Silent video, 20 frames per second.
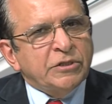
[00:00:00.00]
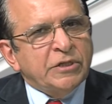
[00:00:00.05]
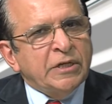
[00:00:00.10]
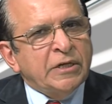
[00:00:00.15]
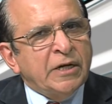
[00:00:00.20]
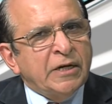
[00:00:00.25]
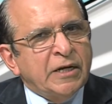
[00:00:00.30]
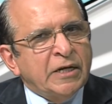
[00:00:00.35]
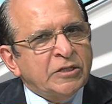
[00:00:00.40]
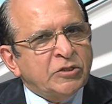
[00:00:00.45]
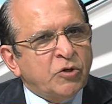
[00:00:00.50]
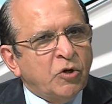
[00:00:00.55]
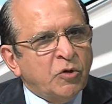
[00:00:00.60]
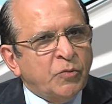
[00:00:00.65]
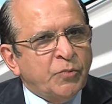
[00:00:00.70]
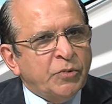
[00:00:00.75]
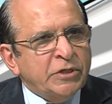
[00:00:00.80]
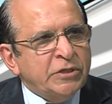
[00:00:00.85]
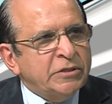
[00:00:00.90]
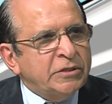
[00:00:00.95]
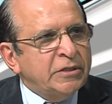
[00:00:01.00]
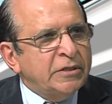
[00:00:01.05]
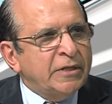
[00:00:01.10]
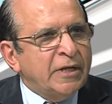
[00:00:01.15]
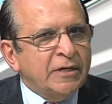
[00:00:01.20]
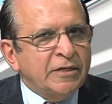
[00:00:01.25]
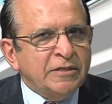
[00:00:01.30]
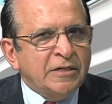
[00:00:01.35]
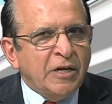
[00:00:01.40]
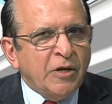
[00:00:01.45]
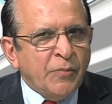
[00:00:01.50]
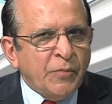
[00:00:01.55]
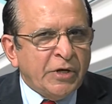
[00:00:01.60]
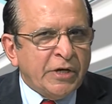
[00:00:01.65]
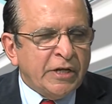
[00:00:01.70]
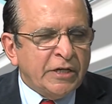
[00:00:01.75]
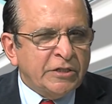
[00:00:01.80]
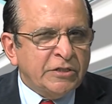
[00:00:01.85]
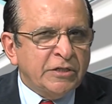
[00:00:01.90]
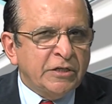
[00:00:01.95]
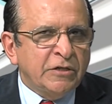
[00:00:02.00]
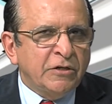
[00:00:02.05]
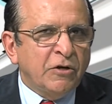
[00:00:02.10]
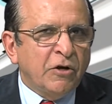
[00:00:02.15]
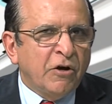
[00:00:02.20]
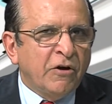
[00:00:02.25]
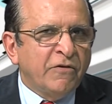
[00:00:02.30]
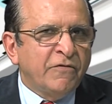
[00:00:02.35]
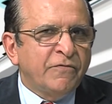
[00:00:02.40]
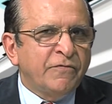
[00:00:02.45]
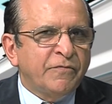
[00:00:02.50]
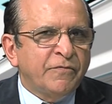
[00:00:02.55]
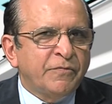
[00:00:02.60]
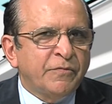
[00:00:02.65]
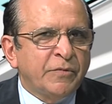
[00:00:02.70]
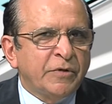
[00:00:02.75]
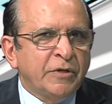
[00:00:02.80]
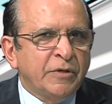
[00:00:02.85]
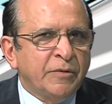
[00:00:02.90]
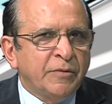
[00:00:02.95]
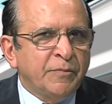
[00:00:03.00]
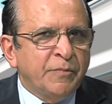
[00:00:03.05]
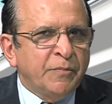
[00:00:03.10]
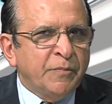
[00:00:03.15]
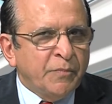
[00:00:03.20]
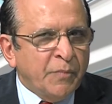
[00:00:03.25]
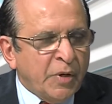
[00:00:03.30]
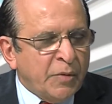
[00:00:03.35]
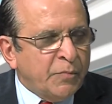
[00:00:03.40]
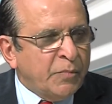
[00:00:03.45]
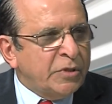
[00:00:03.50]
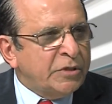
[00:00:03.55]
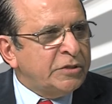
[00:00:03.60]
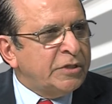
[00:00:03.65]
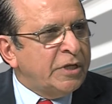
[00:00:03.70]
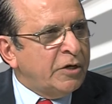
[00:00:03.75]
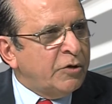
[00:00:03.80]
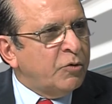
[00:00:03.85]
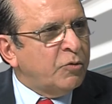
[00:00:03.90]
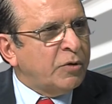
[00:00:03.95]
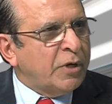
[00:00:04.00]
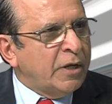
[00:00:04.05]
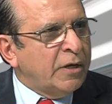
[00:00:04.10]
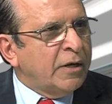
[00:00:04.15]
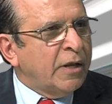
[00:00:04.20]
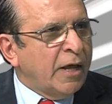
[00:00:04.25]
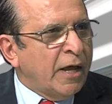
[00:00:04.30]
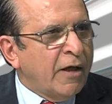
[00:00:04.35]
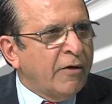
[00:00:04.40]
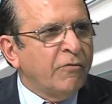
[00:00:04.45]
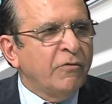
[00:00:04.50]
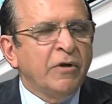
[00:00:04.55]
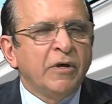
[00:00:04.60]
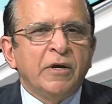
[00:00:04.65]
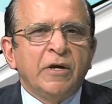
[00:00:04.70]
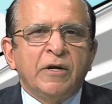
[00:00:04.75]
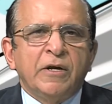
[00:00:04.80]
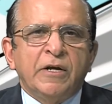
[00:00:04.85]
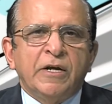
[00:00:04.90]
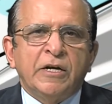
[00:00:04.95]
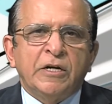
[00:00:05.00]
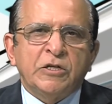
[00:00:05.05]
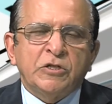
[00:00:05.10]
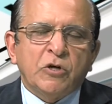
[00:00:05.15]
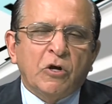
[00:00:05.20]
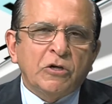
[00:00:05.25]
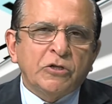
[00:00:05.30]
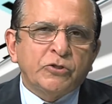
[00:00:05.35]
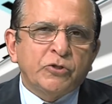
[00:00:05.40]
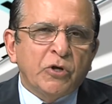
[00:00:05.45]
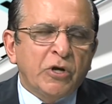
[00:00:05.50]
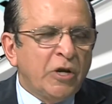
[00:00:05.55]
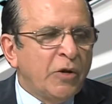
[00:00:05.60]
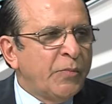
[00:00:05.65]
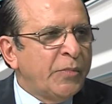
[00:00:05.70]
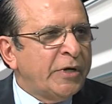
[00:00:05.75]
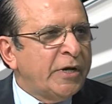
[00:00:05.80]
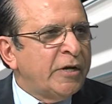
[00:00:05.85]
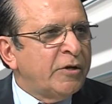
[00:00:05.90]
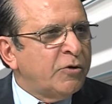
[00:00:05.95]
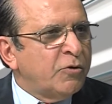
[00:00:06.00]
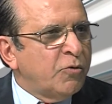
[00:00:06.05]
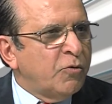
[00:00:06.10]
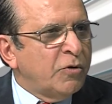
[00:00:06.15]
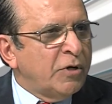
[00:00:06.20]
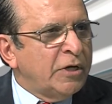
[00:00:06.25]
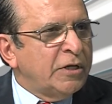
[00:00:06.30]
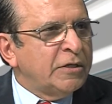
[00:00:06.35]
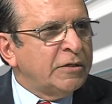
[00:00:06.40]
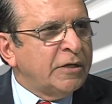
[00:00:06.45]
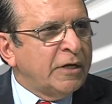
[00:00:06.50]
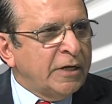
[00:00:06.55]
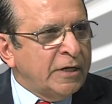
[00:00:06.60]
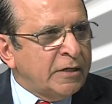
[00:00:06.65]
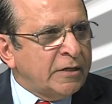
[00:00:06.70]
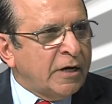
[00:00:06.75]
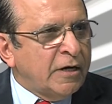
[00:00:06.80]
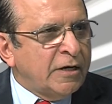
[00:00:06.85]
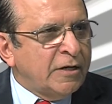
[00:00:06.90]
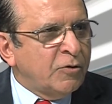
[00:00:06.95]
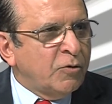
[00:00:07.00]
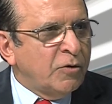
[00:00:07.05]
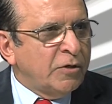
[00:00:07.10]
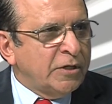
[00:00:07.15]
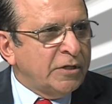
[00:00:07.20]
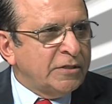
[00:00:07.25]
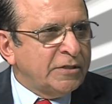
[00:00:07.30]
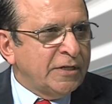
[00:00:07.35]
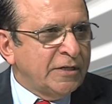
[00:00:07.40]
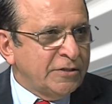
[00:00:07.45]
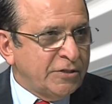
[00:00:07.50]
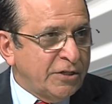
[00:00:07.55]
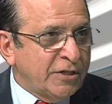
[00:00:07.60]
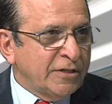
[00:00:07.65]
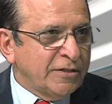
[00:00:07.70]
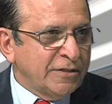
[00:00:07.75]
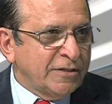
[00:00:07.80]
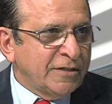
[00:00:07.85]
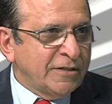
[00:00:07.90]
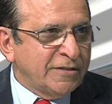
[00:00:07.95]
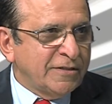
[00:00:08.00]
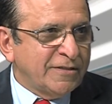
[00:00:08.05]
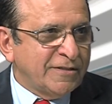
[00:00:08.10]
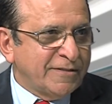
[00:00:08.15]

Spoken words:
In an S corporation, there is limitation of members that you can have. It is also limited to only green card holders and citizens.